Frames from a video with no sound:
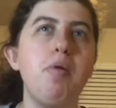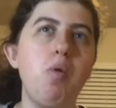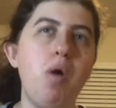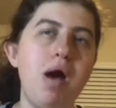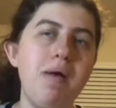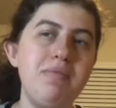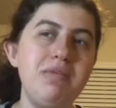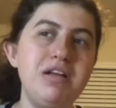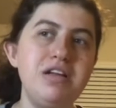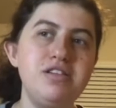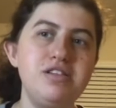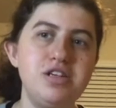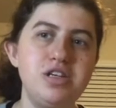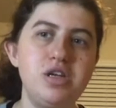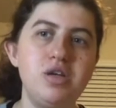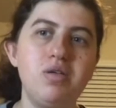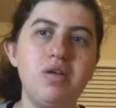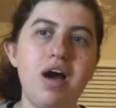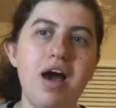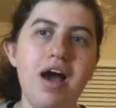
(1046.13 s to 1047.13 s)
But what I'm going
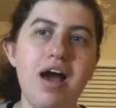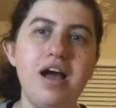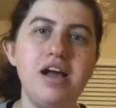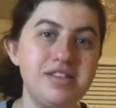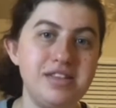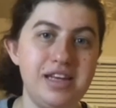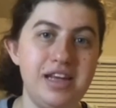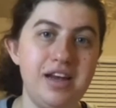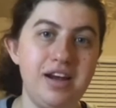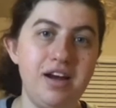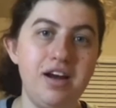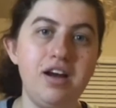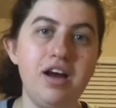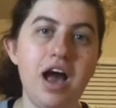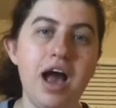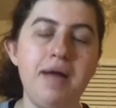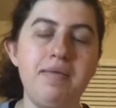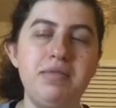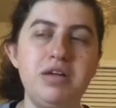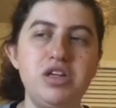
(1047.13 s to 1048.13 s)
to do, you guys, here,
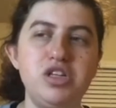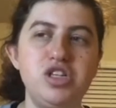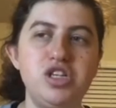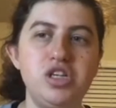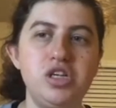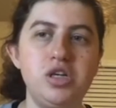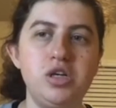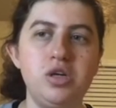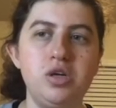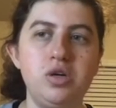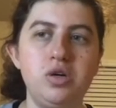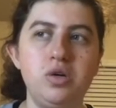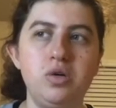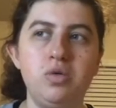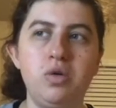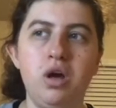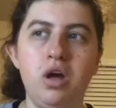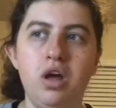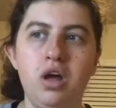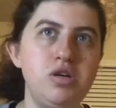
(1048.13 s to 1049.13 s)
I'm going to
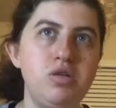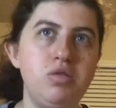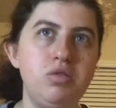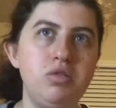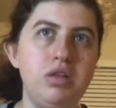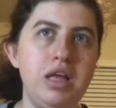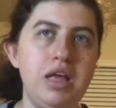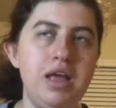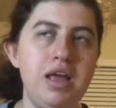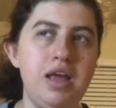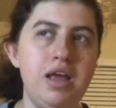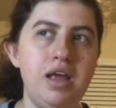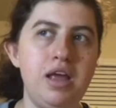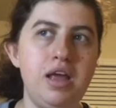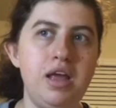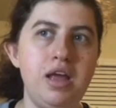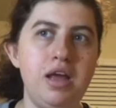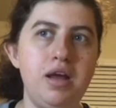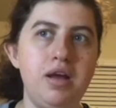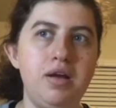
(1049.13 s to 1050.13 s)
do
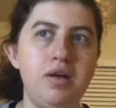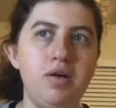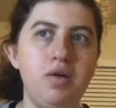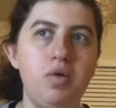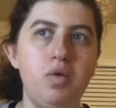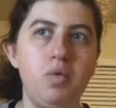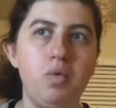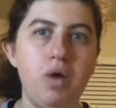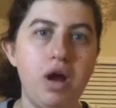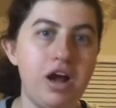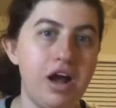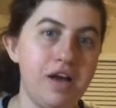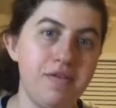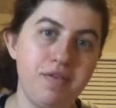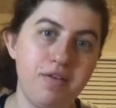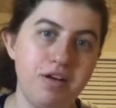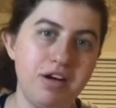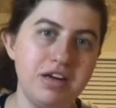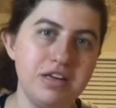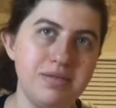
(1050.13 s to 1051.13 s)
the
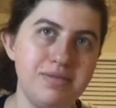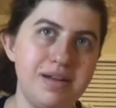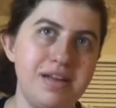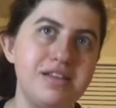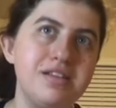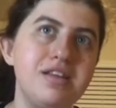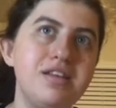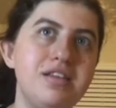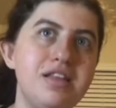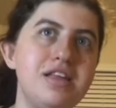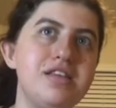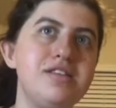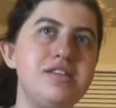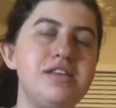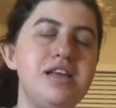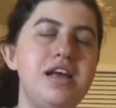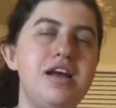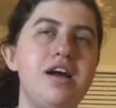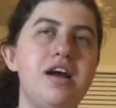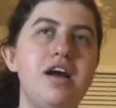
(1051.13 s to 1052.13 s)
regular for Christmas
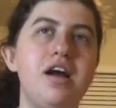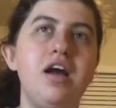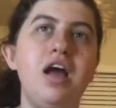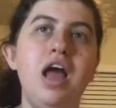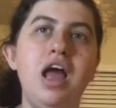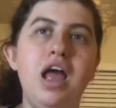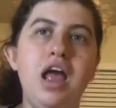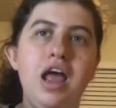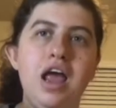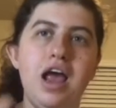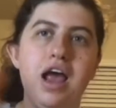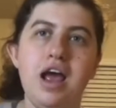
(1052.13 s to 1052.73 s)
this year.